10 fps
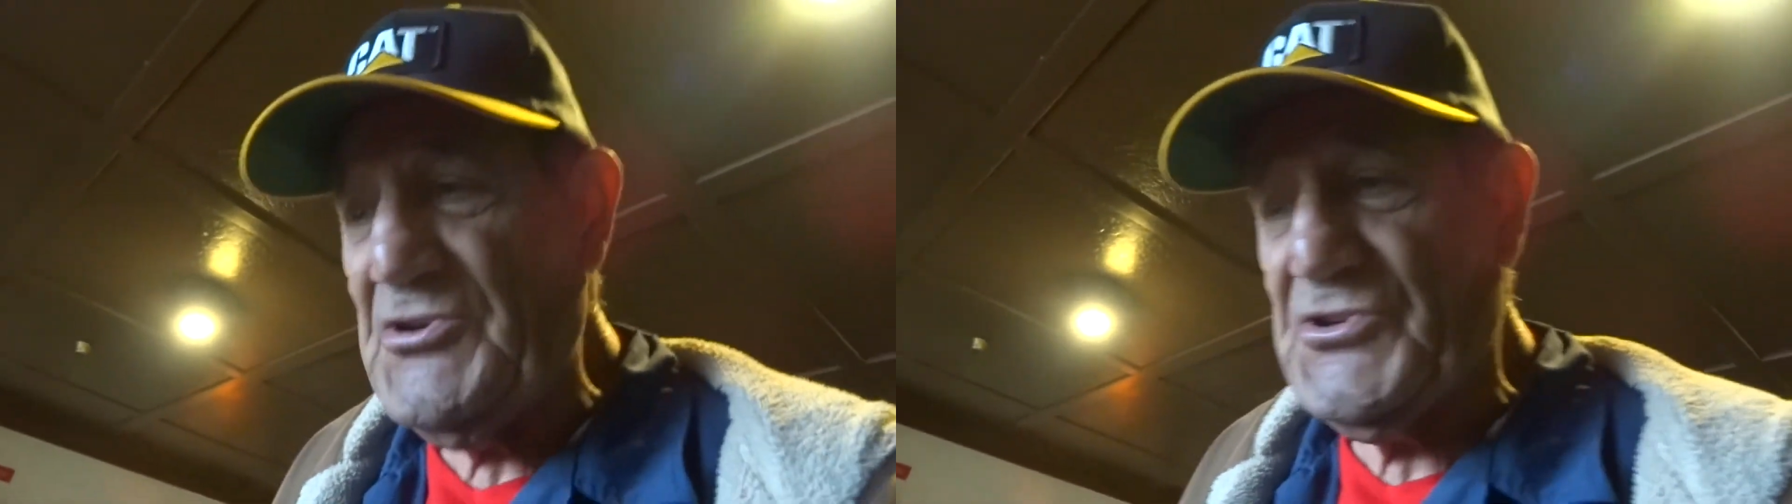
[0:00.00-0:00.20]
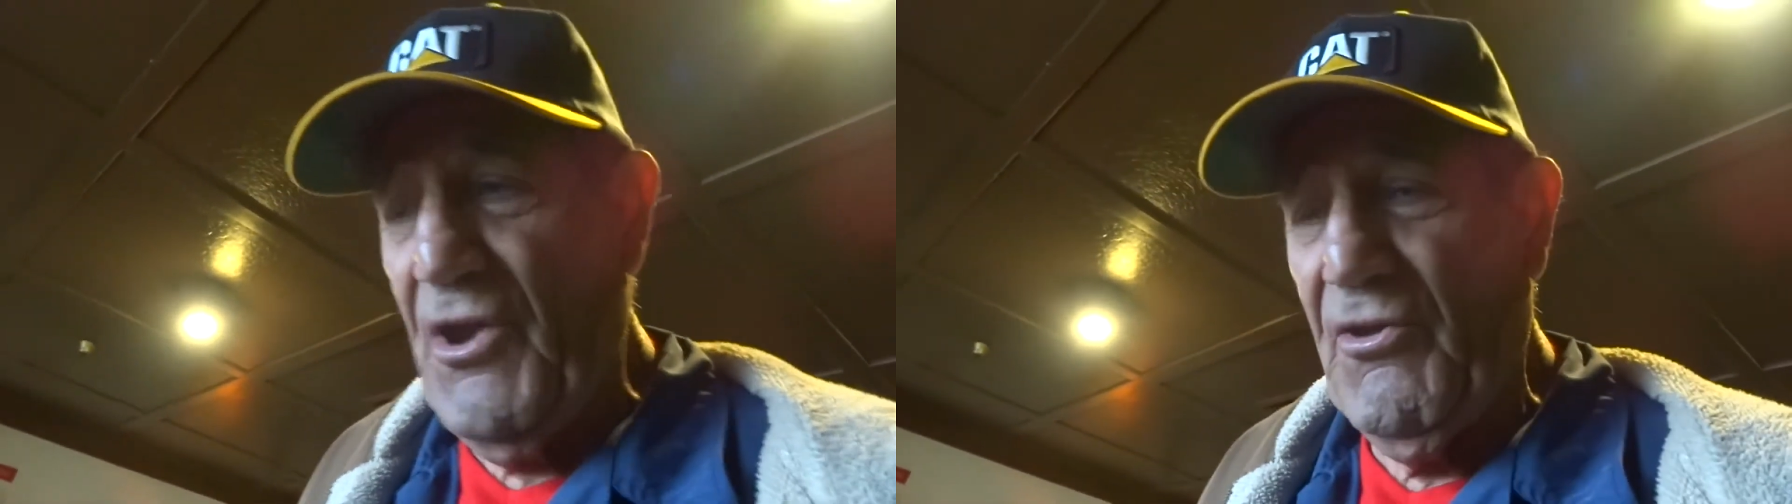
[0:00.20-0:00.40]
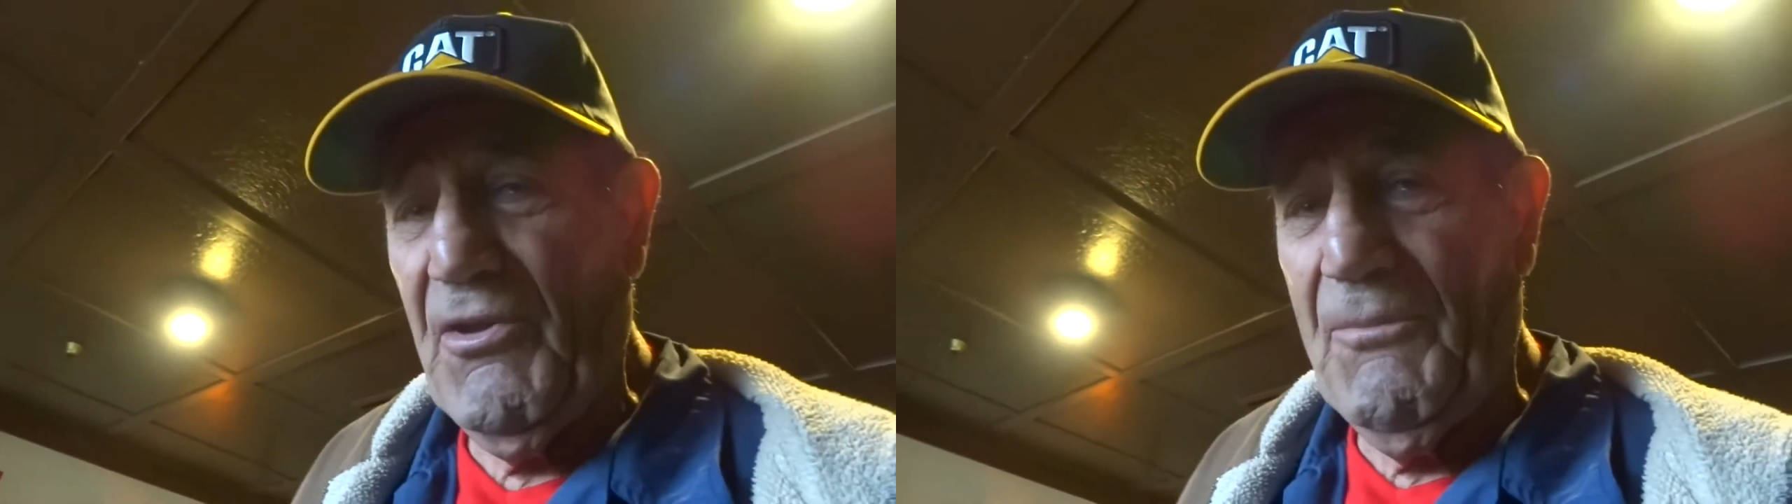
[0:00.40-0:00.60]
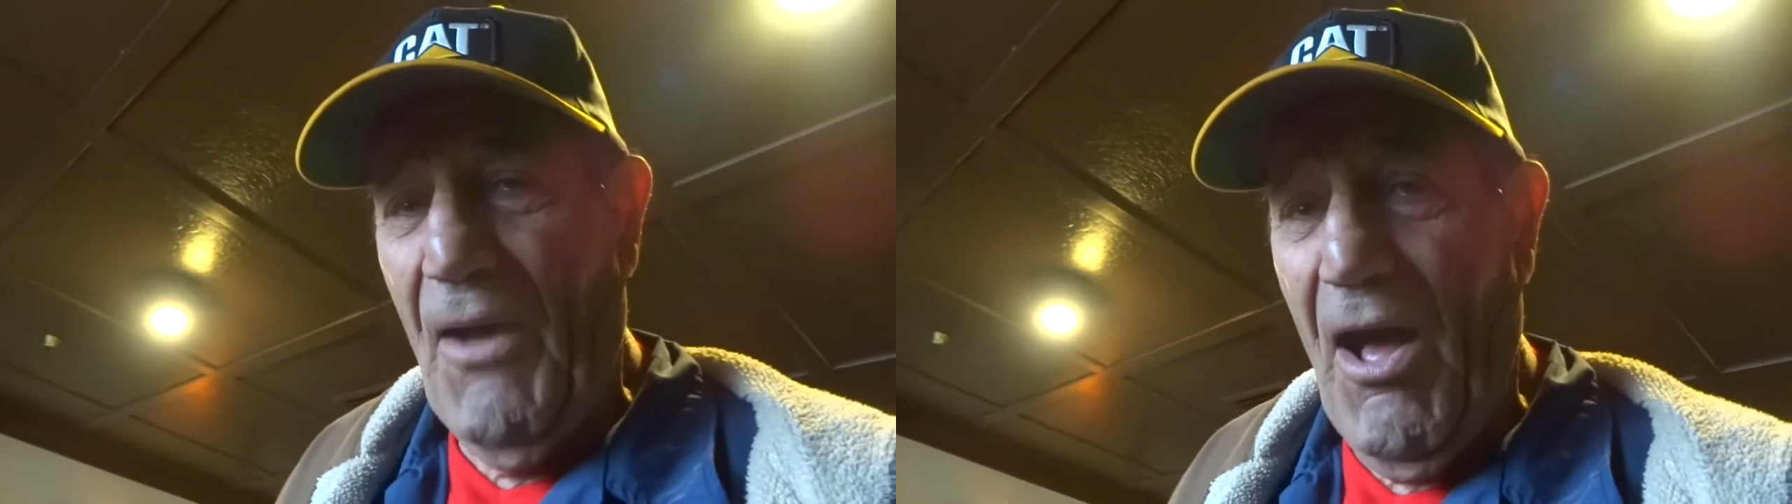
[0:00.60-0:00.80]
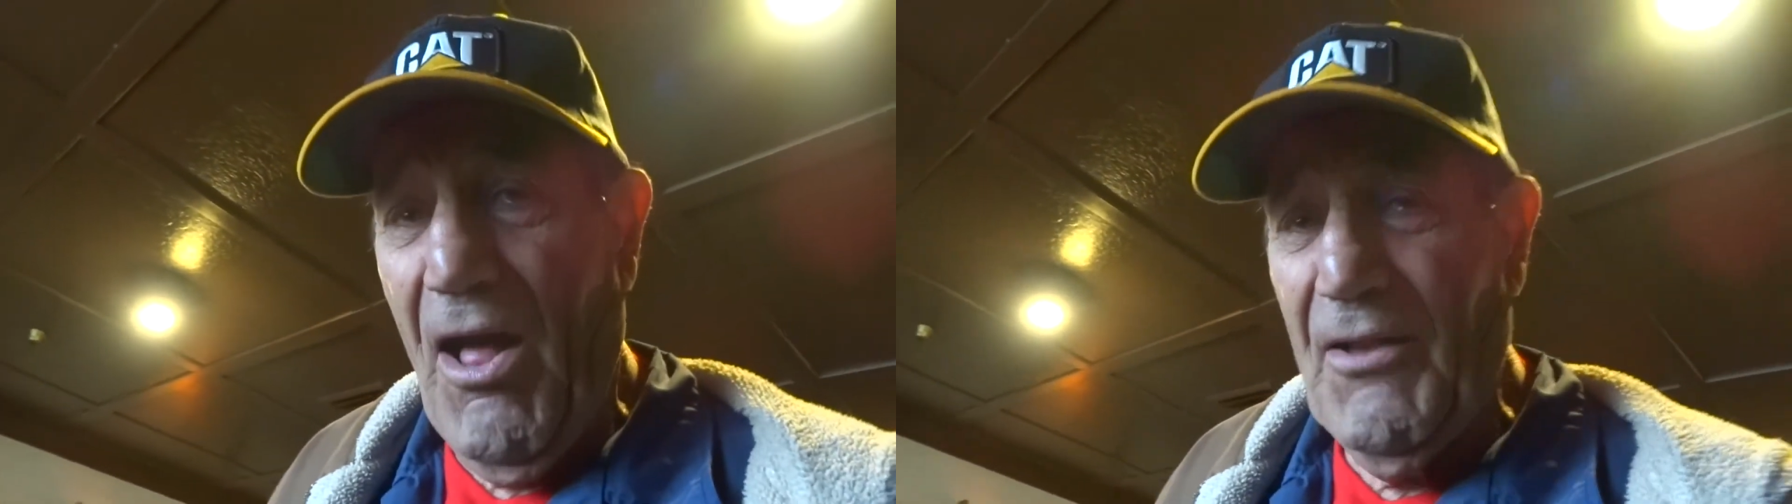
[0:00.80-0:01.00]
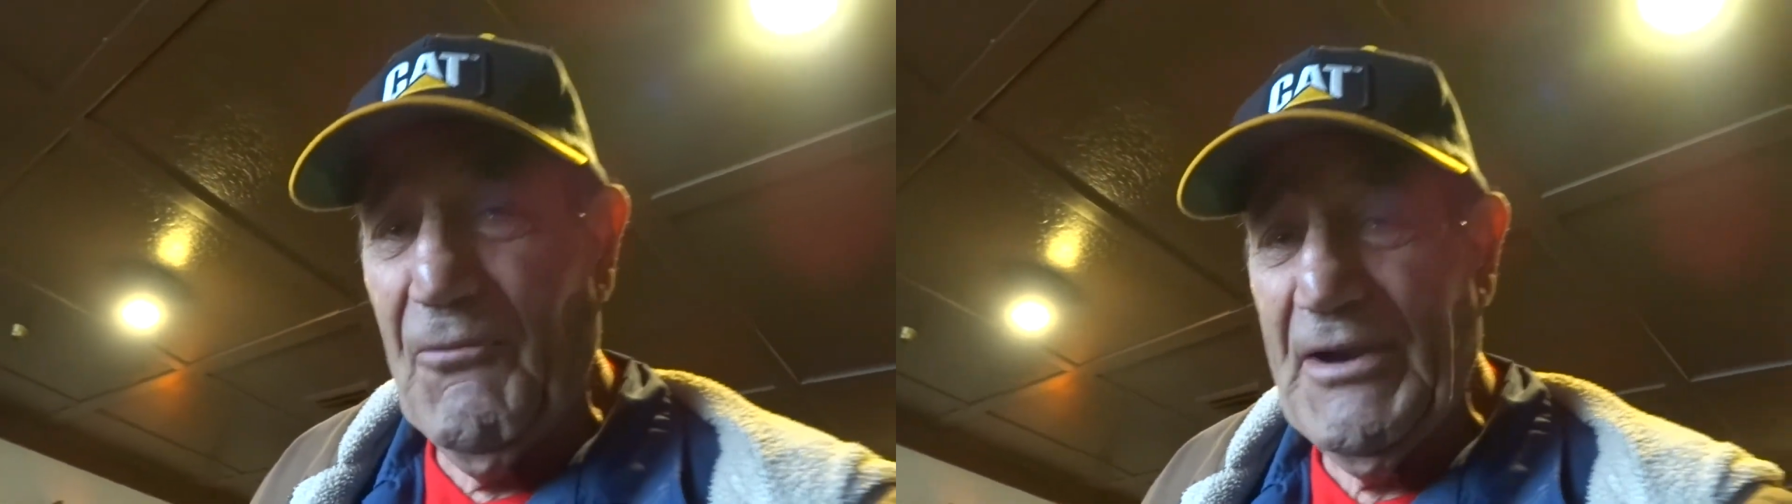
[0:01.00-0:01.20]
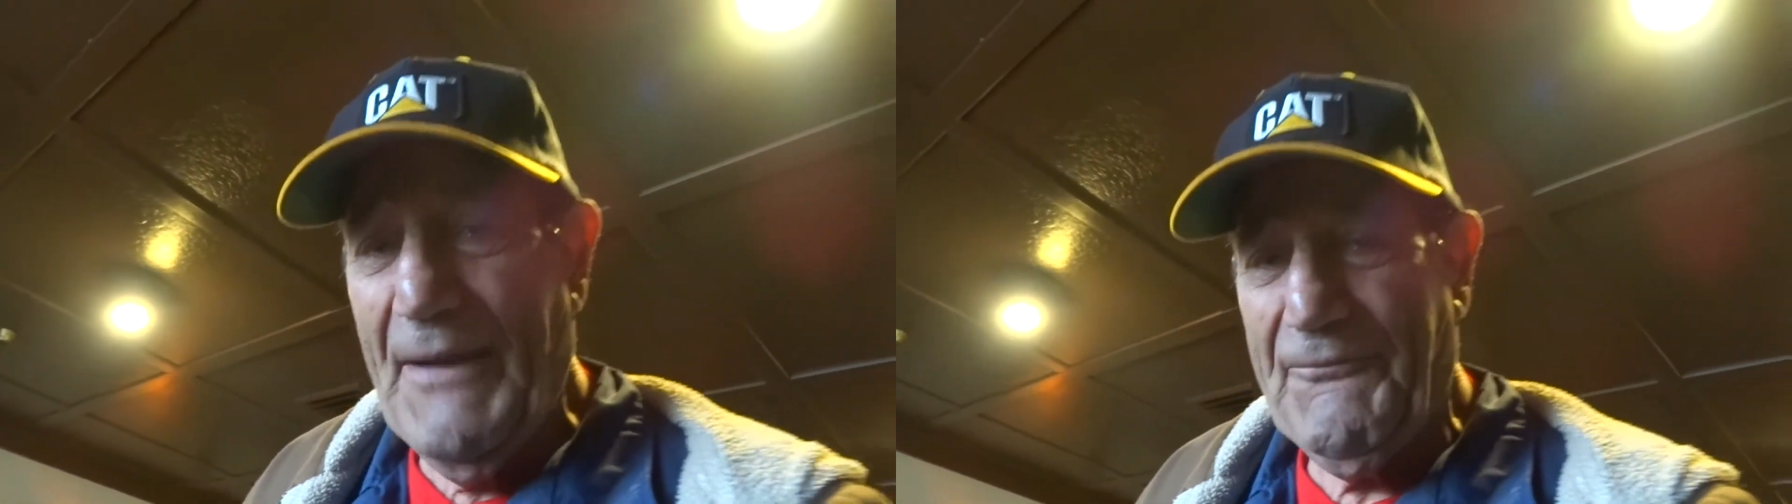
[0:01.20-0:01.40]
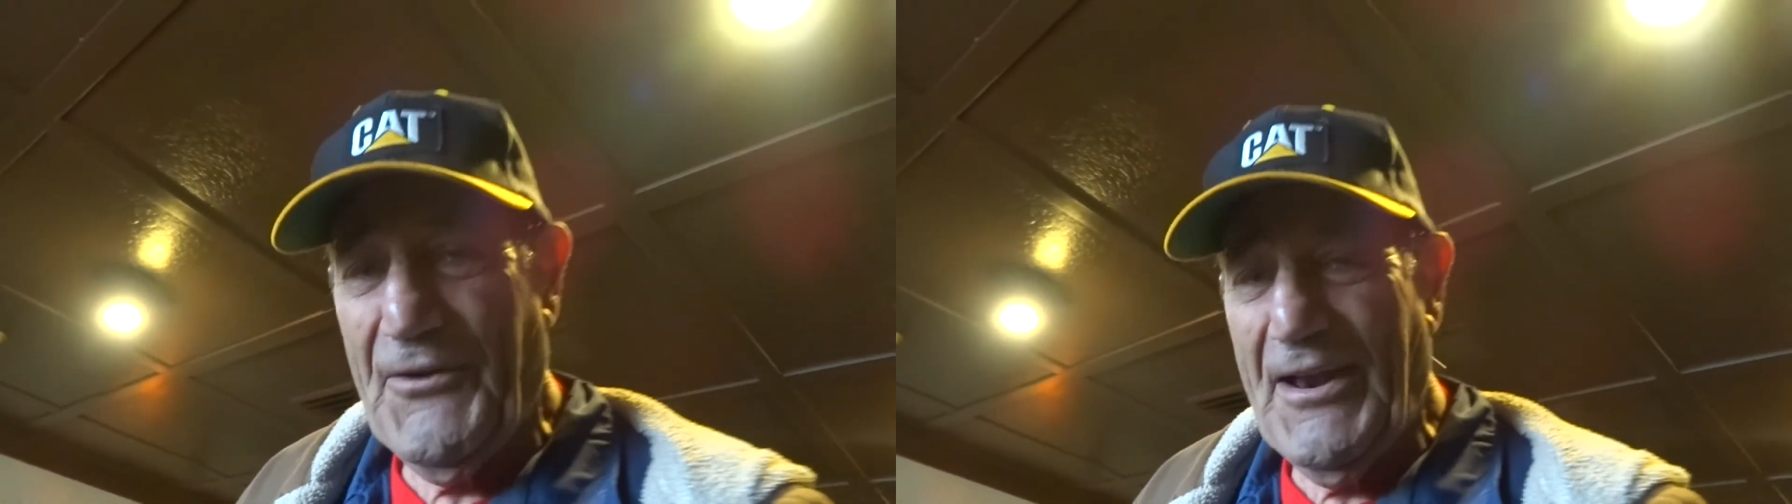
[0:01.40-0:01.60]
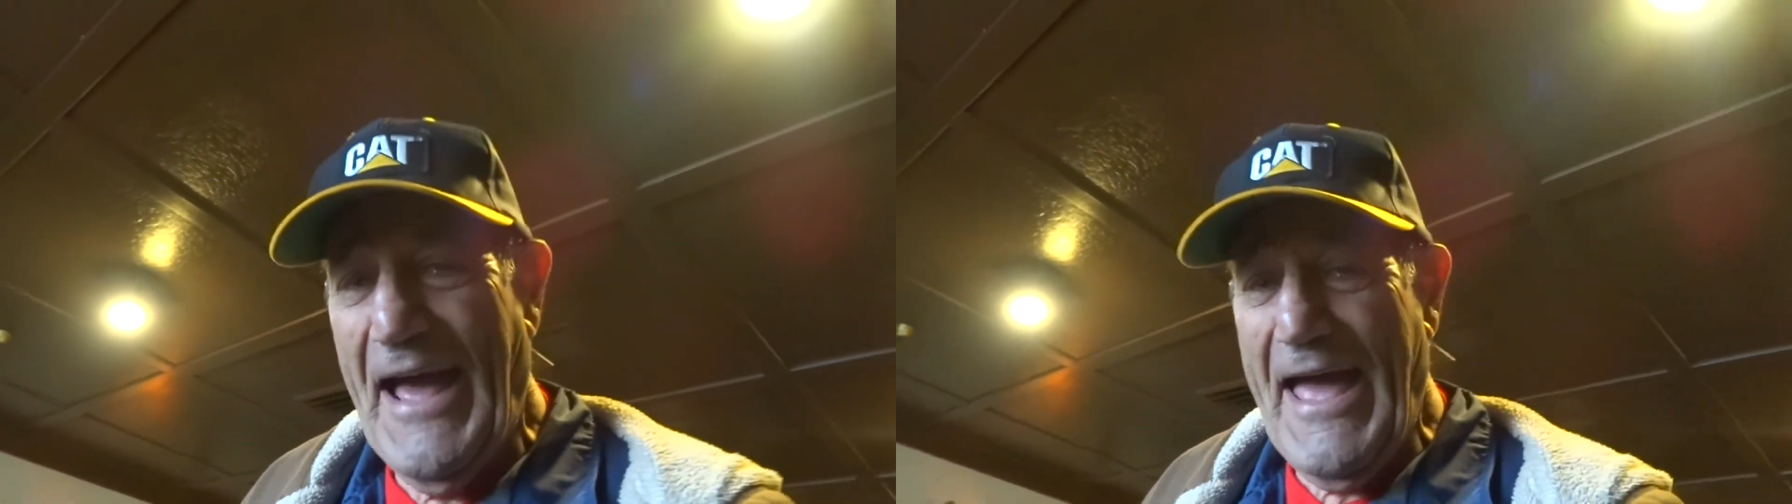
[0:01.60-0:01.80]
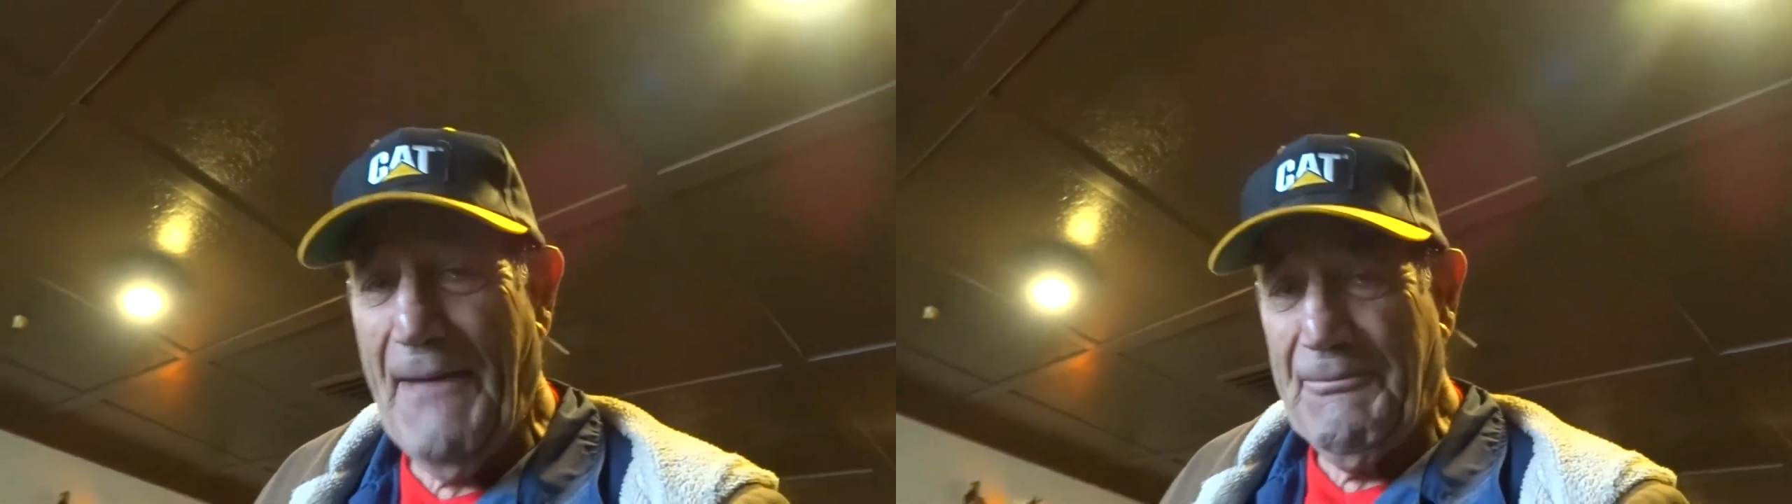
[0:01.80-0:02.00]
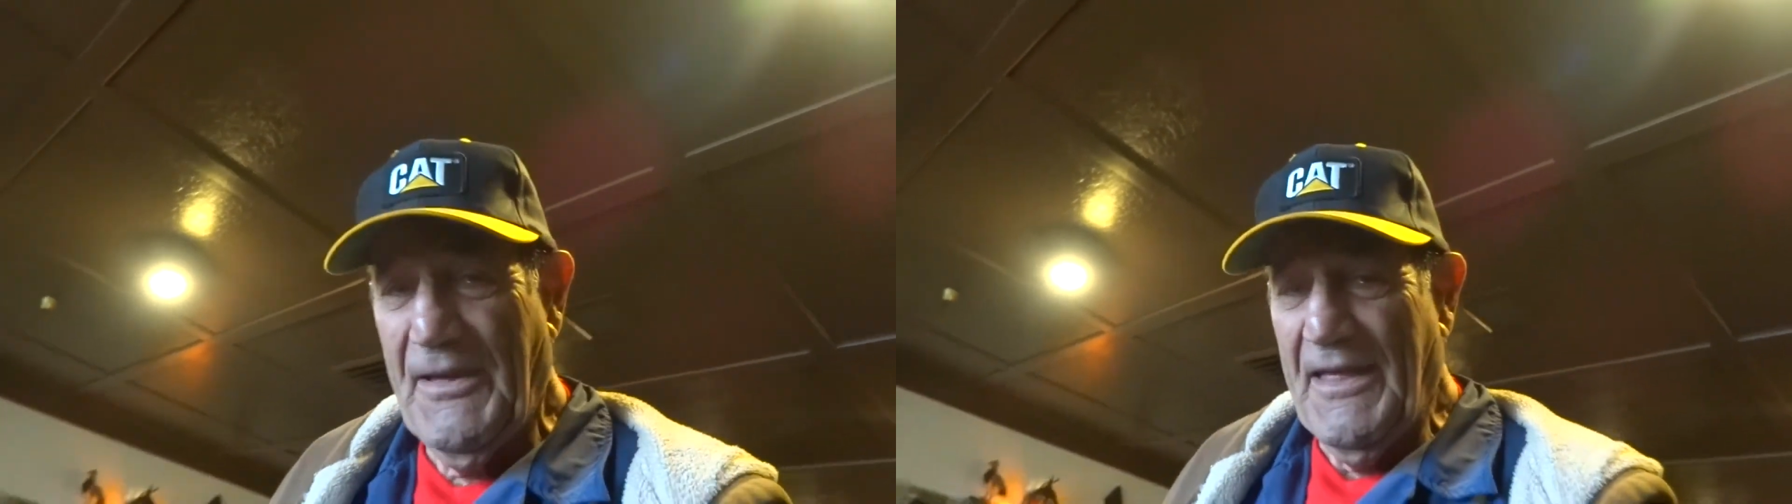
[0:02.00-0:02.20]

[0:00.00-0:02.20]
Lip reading: stole the ball and went up for a layup.